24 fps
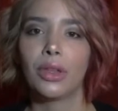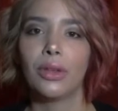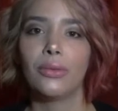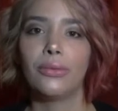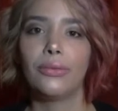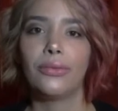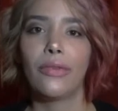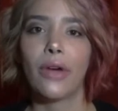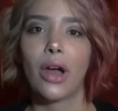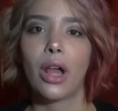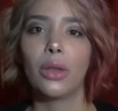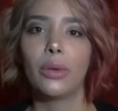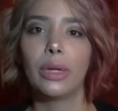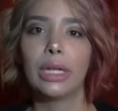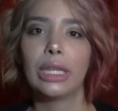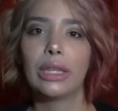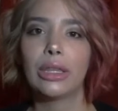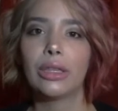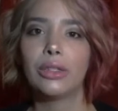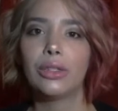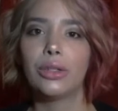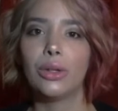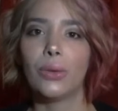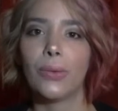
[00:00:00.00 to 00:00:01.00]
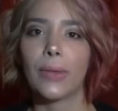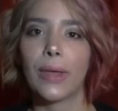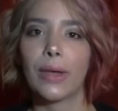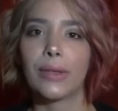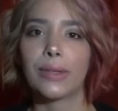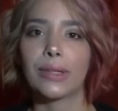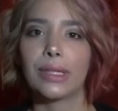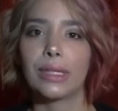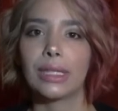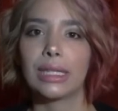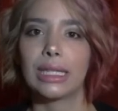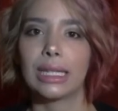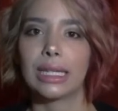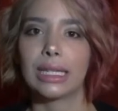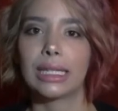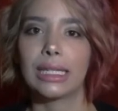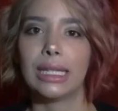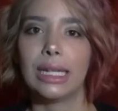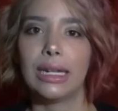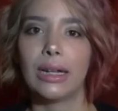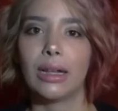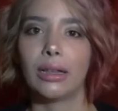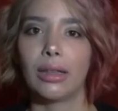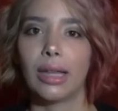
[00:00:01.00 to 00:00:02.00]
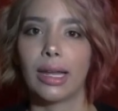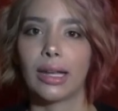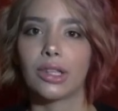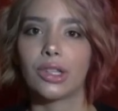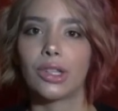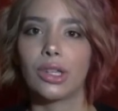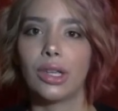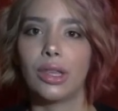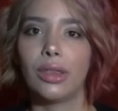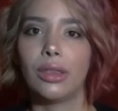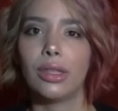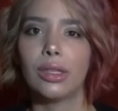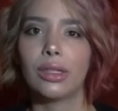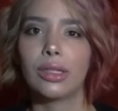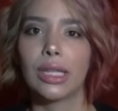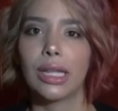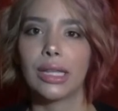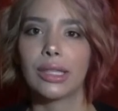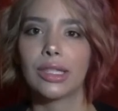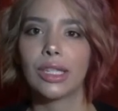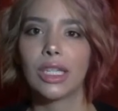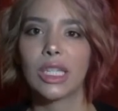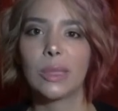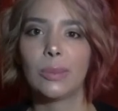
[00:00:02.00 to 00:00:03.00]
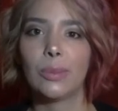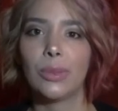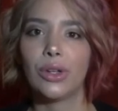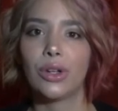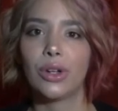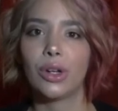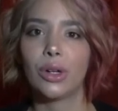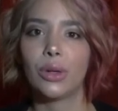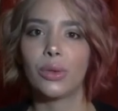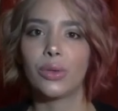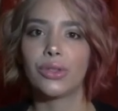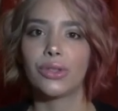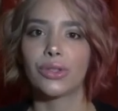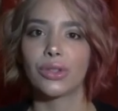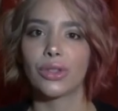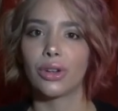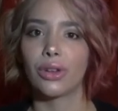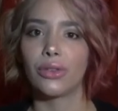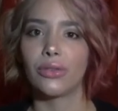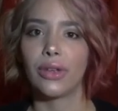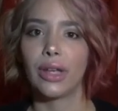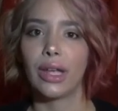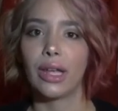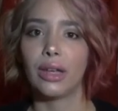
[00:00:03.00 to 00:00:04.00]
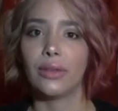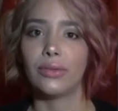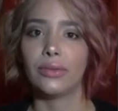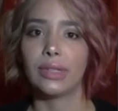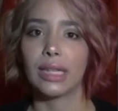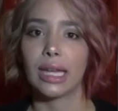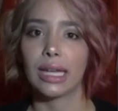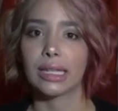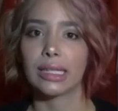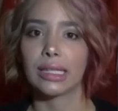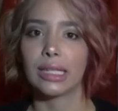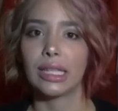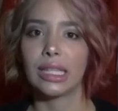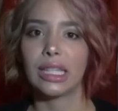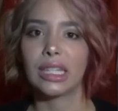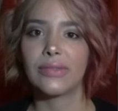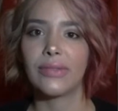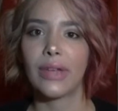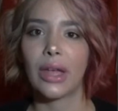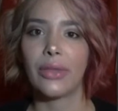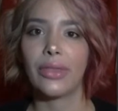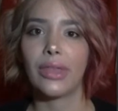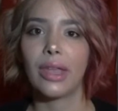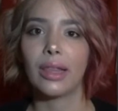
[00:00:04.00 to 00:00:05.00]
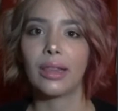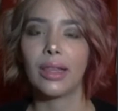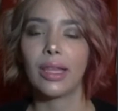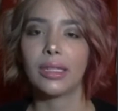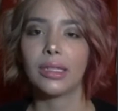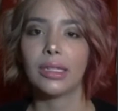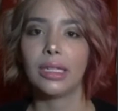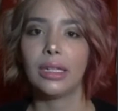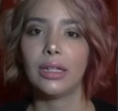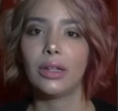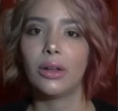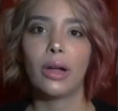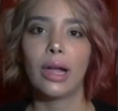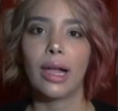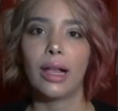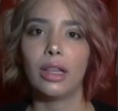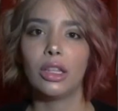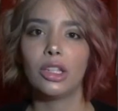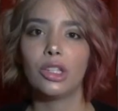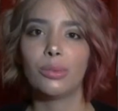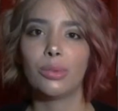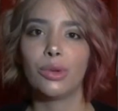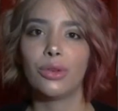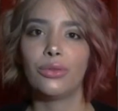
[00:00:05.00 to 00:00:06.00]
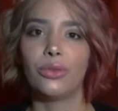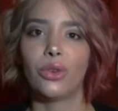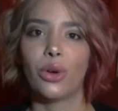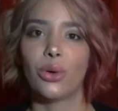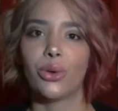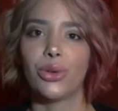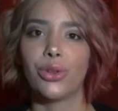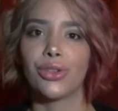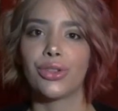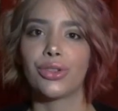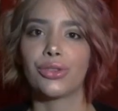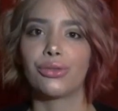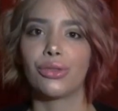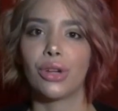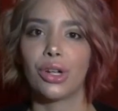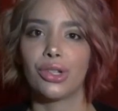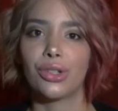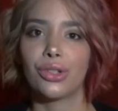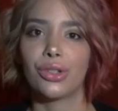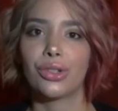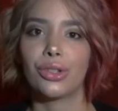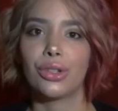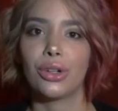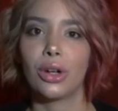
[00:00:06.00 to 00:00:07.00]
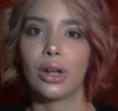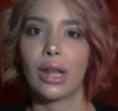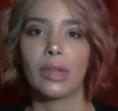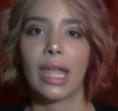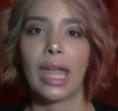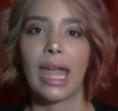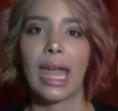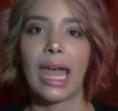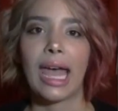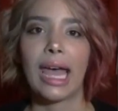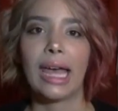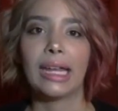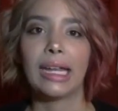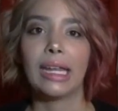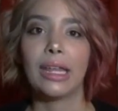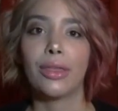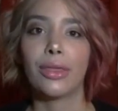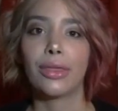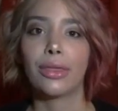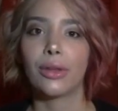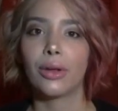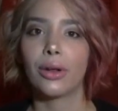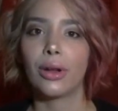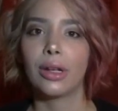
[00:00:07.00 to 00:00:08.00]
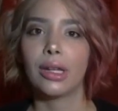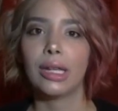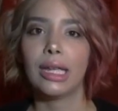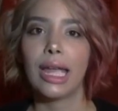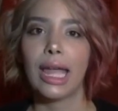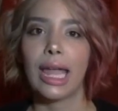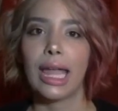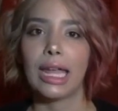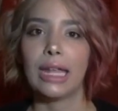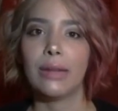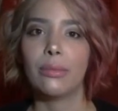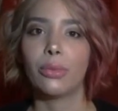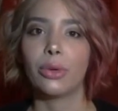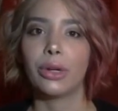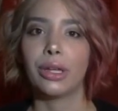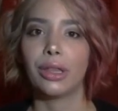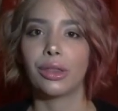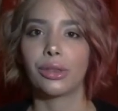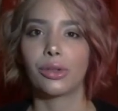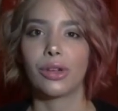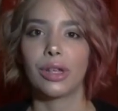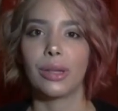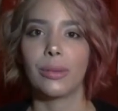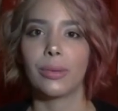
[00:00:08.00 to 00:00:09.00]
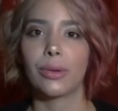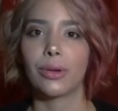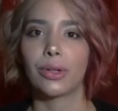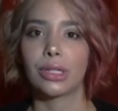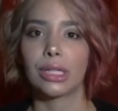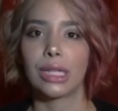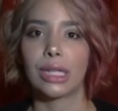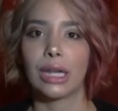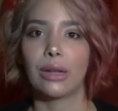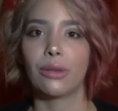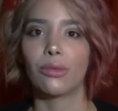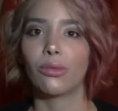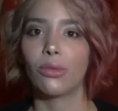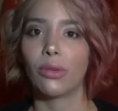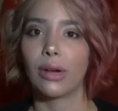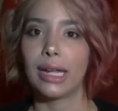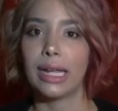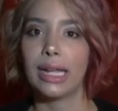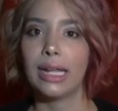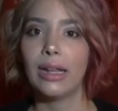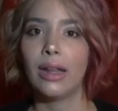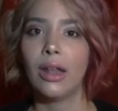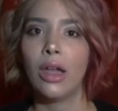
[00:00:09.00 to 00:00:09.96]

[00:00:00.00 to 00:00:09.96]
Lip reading: Following the 2016 election, the Census Bureau's survey of Texans found that Latino-eligible voters registered at a 38.3% rate,